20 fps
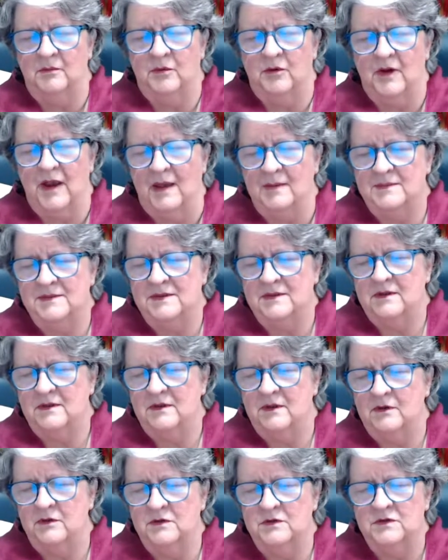Perhaps
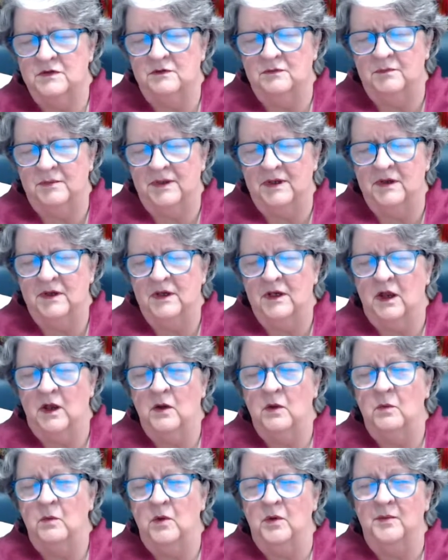those who've been a
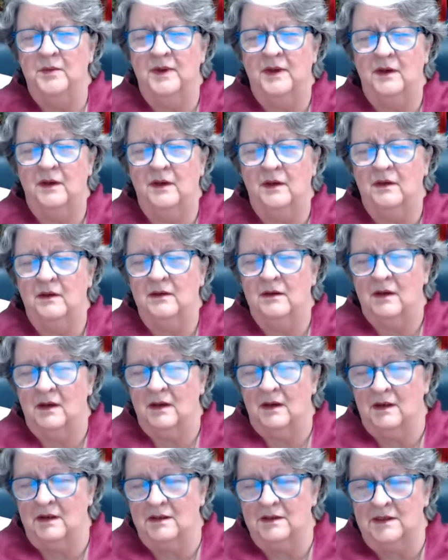young woman and
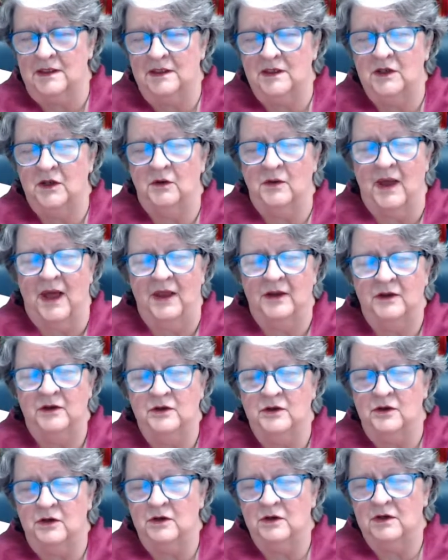didn't know how to
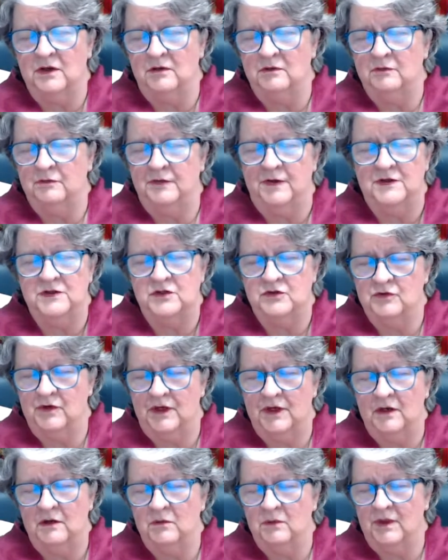cook and
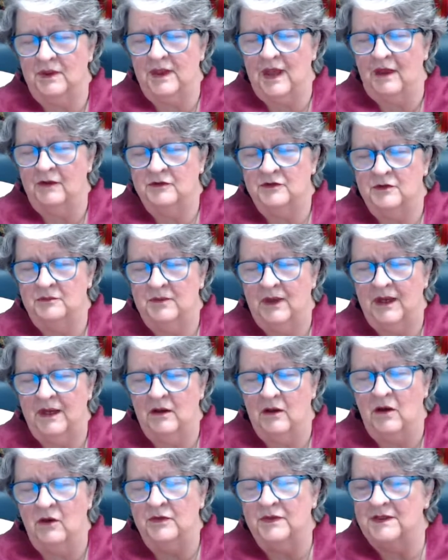frustrated with how to
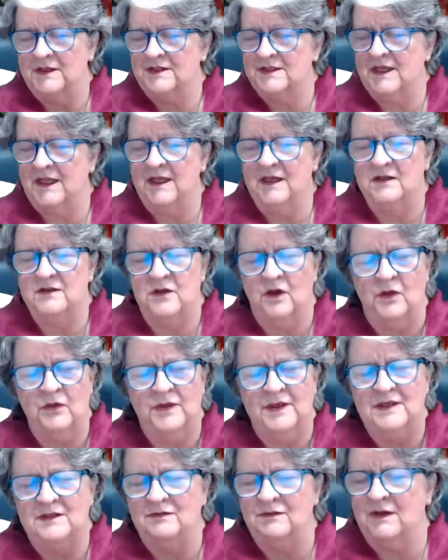make all these things,
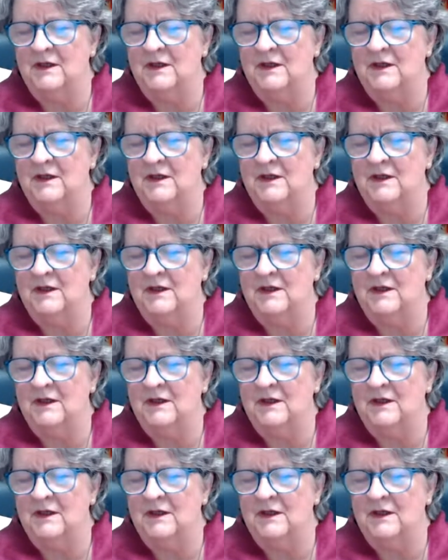all these